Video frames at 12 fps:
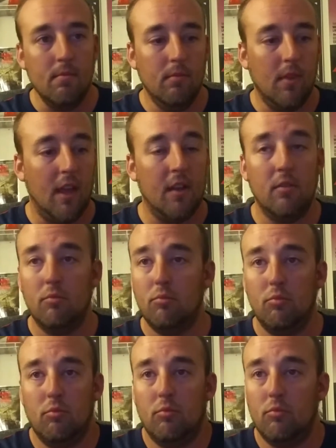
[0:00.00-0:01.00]
And
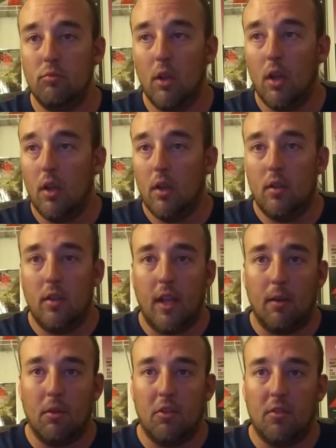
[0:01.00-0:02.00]
you
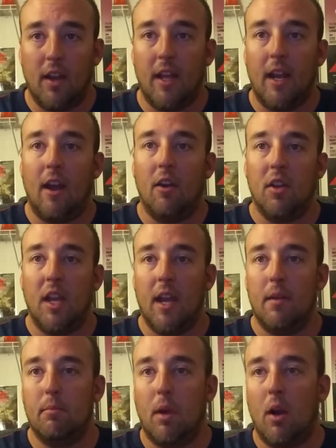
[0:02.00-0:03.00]
can't really try it out. You
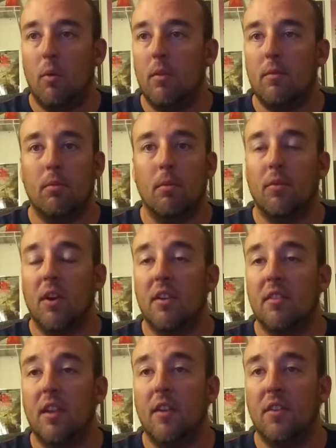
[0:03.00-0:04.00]
can't borrow one from a friend to
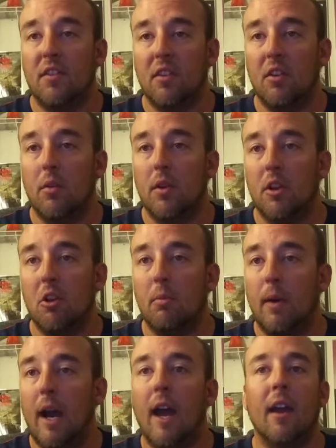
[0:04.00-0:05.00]
see if it's a good one to go
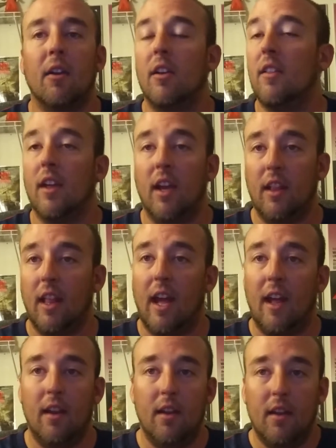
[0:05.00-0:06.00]
buy or anything like that.